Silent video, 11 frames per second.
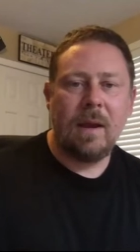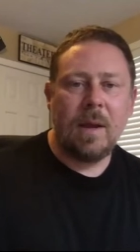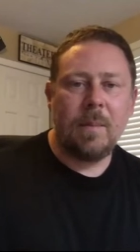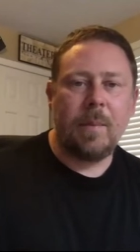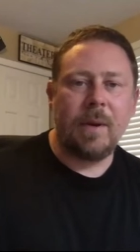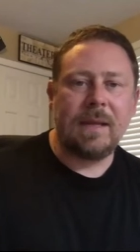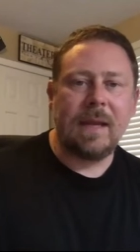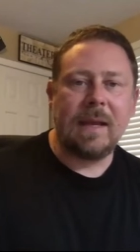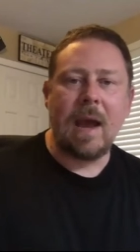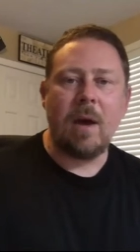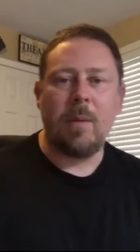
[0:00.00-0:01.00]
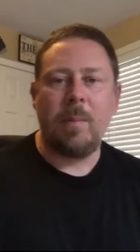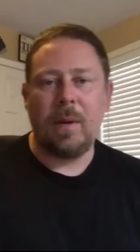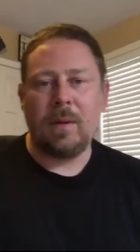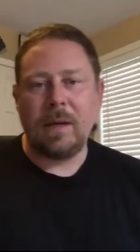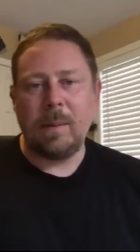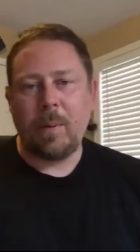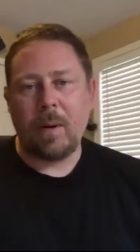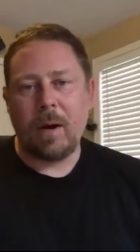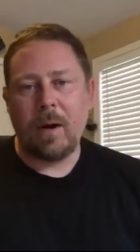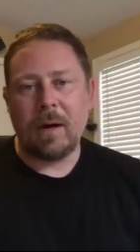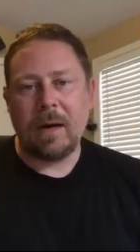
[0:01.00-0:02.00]
but the accountability
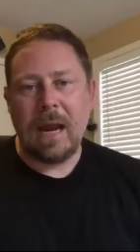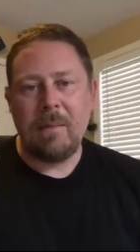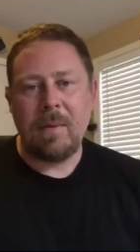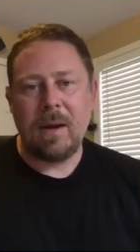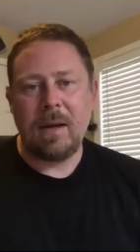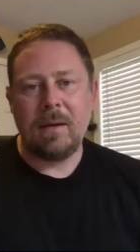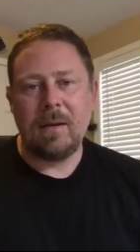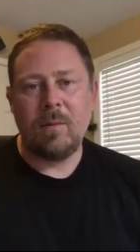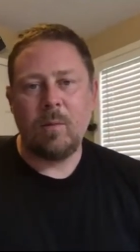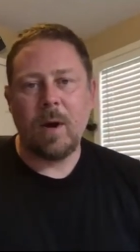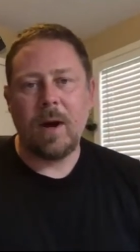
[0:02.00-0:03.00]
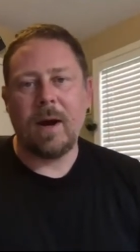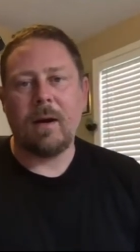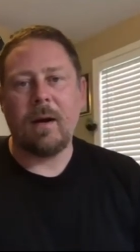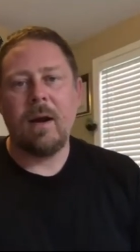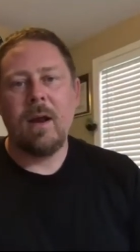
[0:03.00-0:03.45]
part came in where